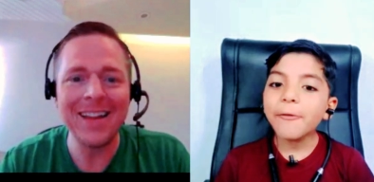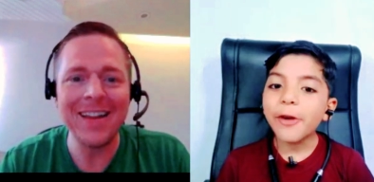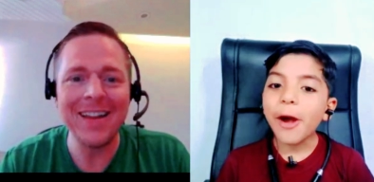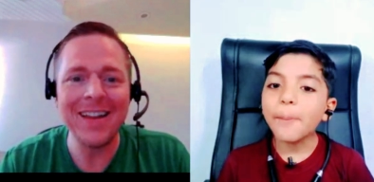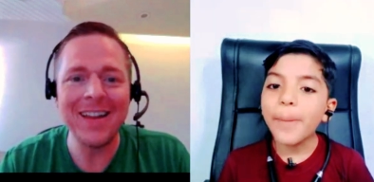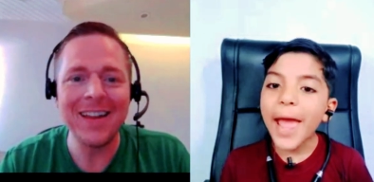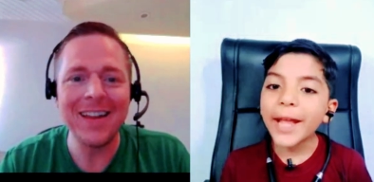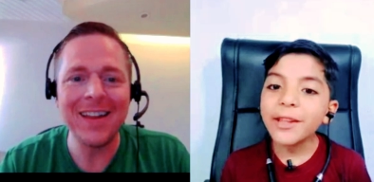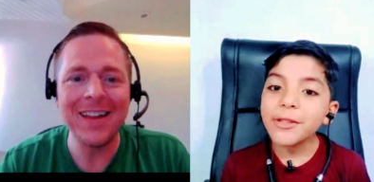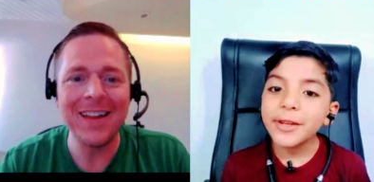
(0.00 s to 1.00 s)
Speaker 1: I'm
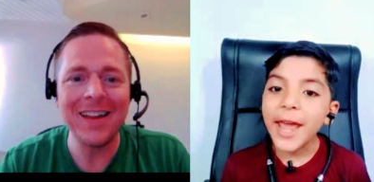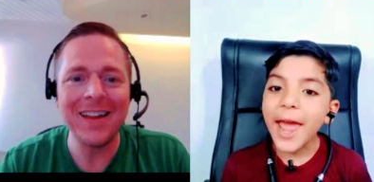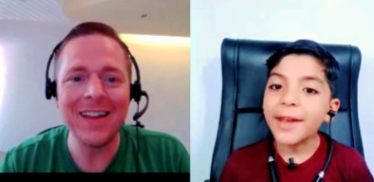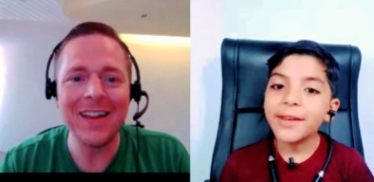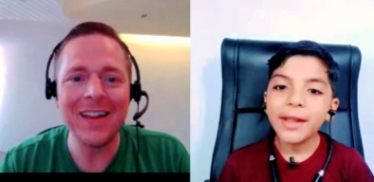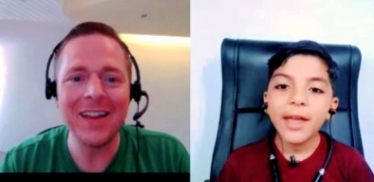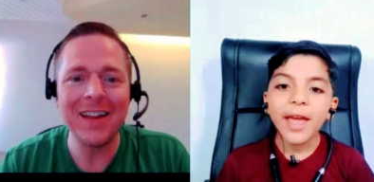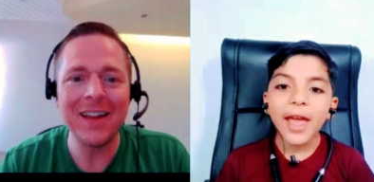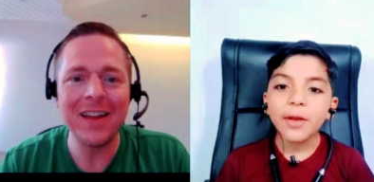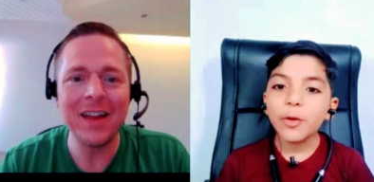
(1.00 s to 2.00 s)
from
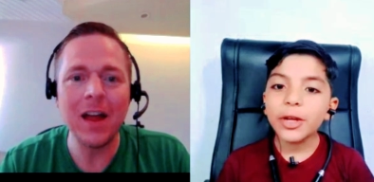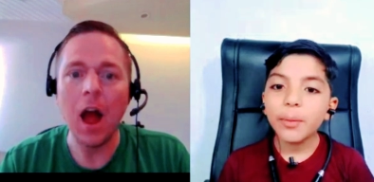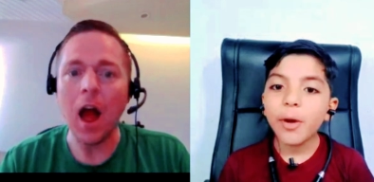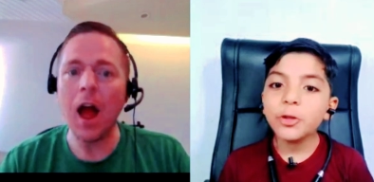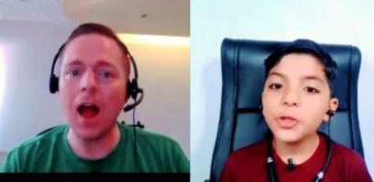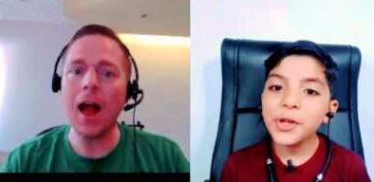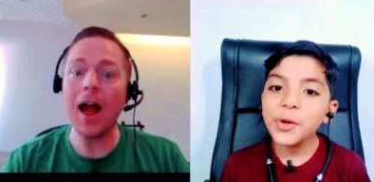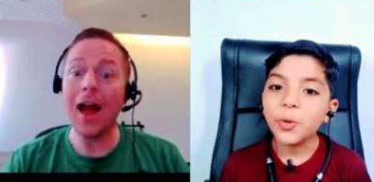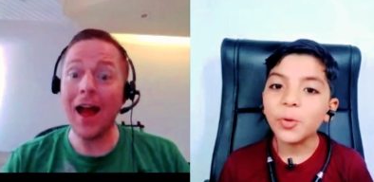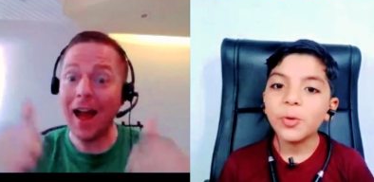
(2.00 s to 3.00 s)
Pakistan. And what
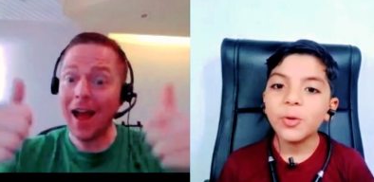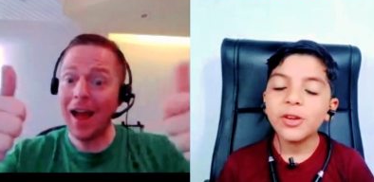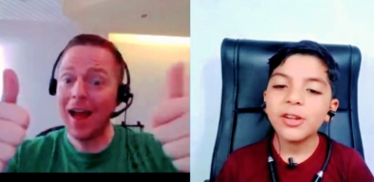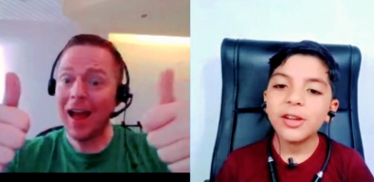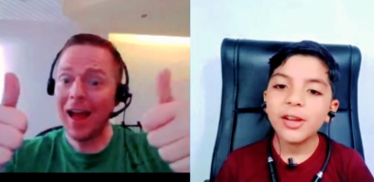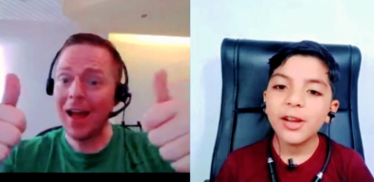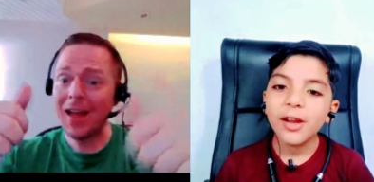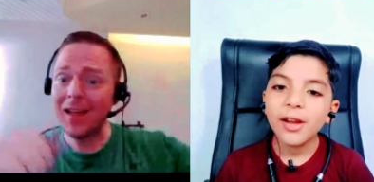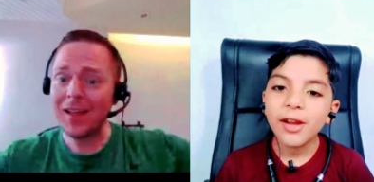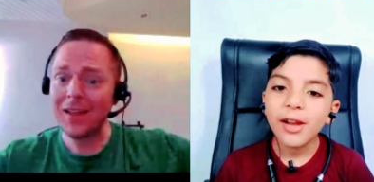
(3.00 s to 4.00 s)
about you?
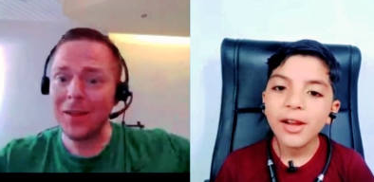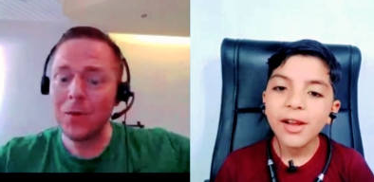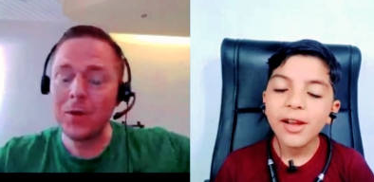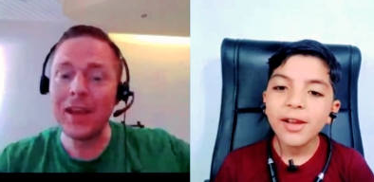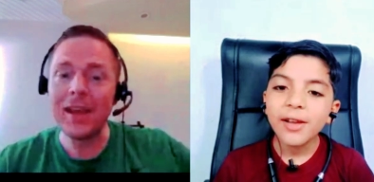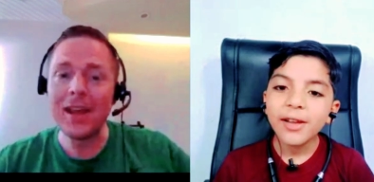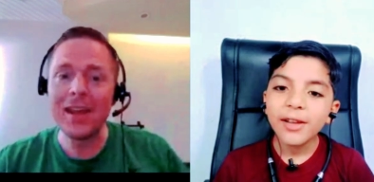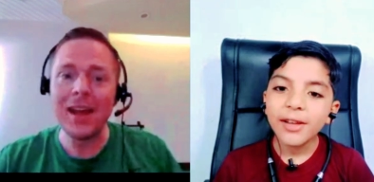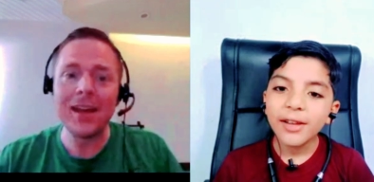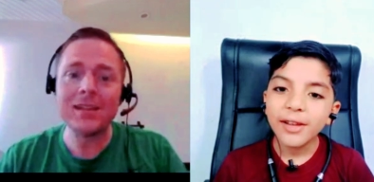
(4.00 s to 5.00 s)
Ah, okay.
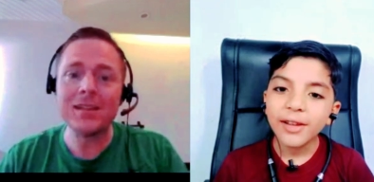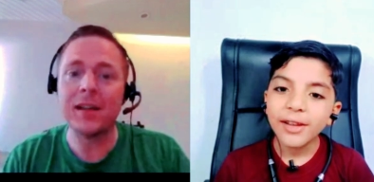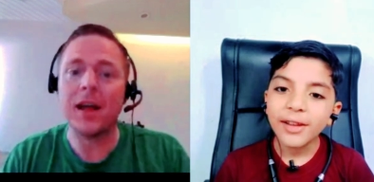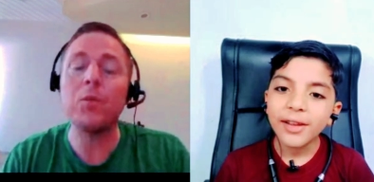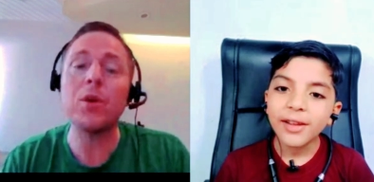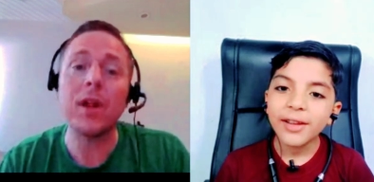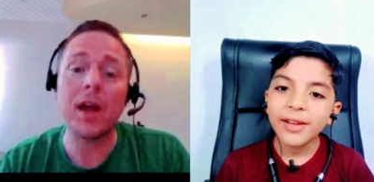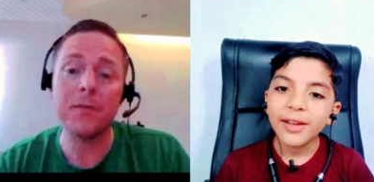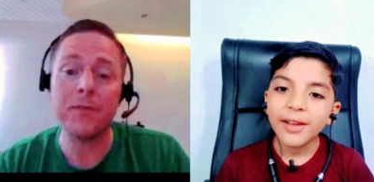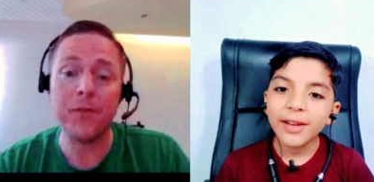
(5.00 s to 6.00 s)
Hey,
Speaker 2: excellent. Well,
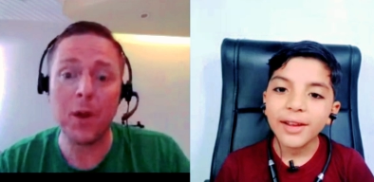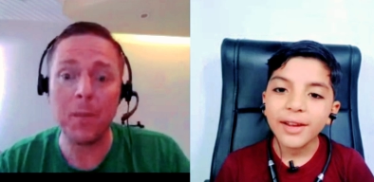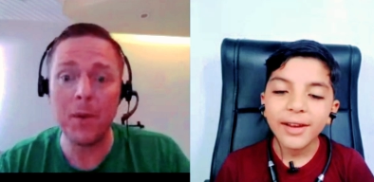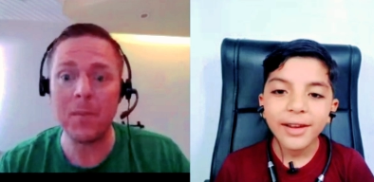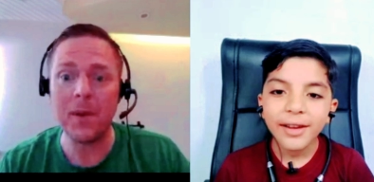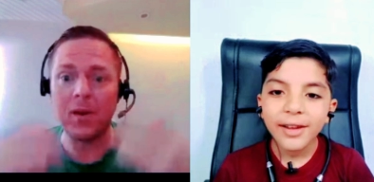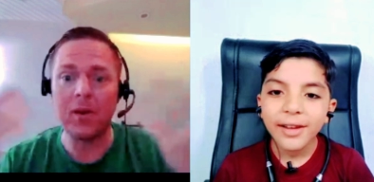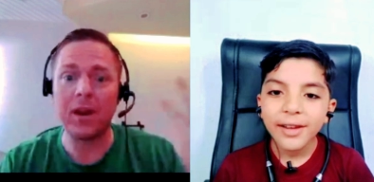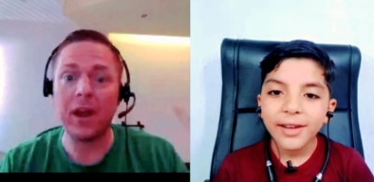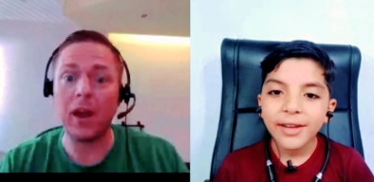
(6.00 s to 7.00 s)
I'm from
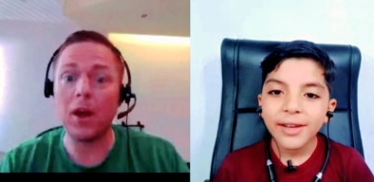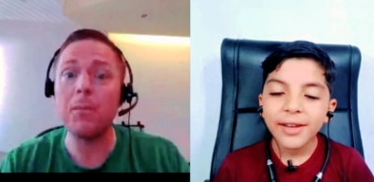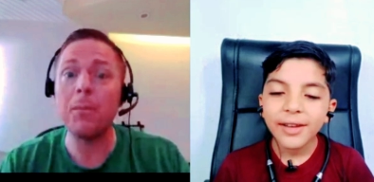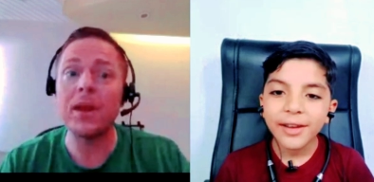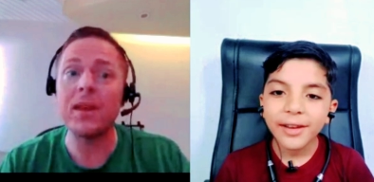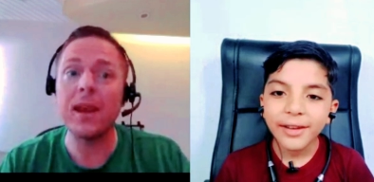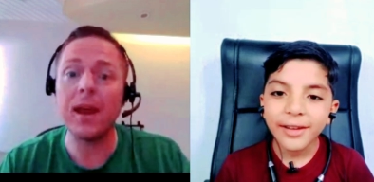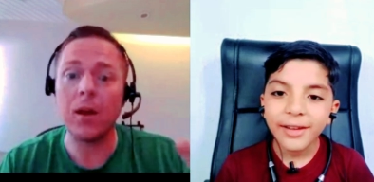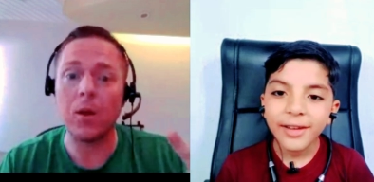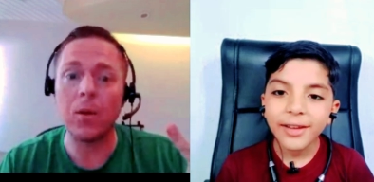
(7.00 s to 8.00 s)
America, but
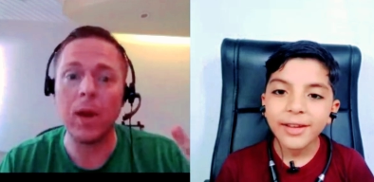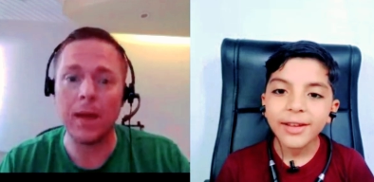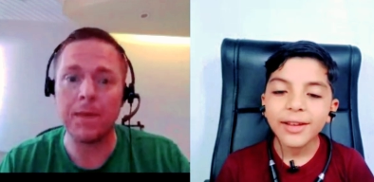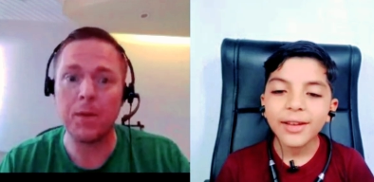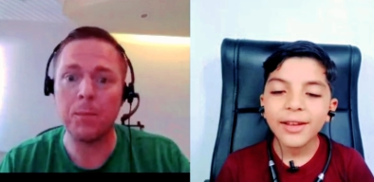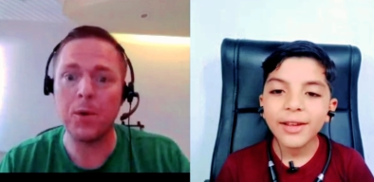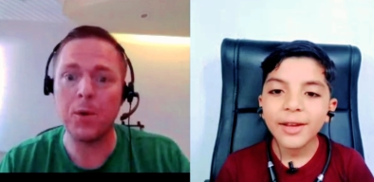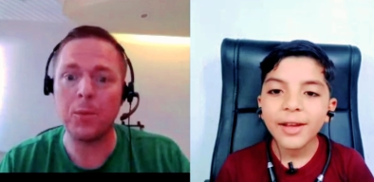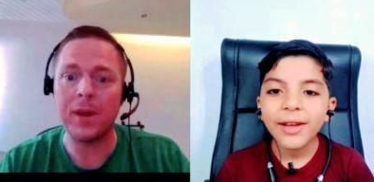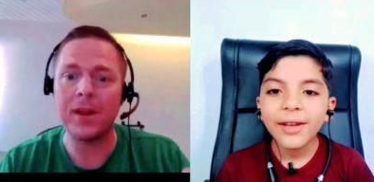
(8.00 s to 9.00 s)
now at the
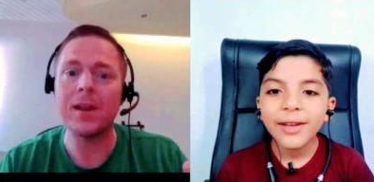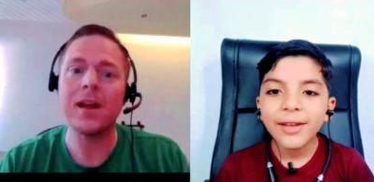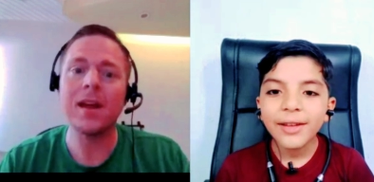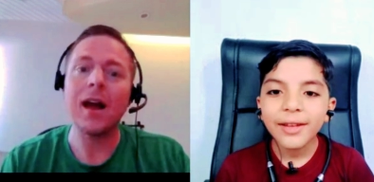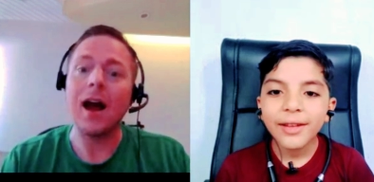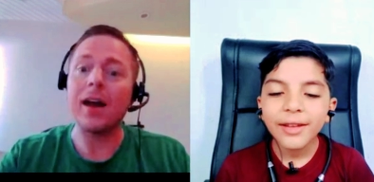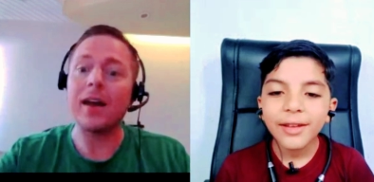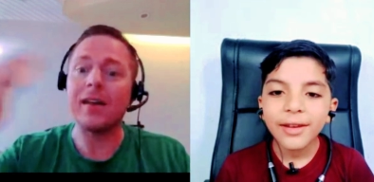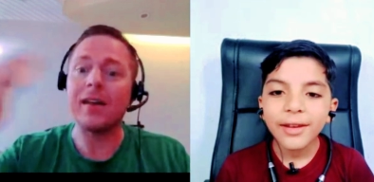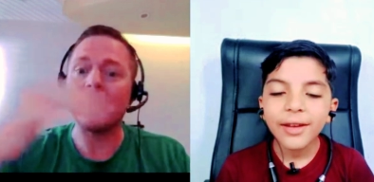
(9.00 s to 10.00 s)
moment,
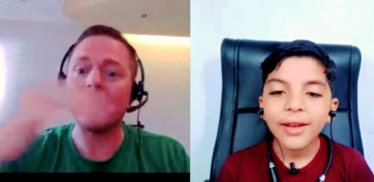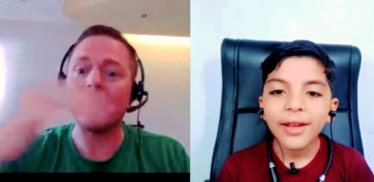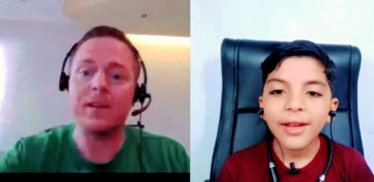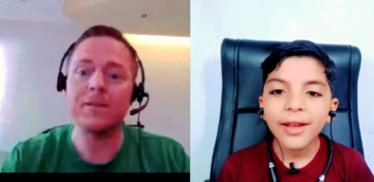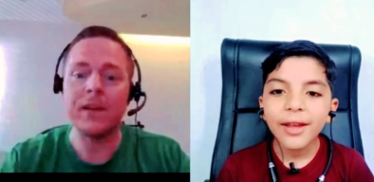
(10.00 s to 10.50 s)
I live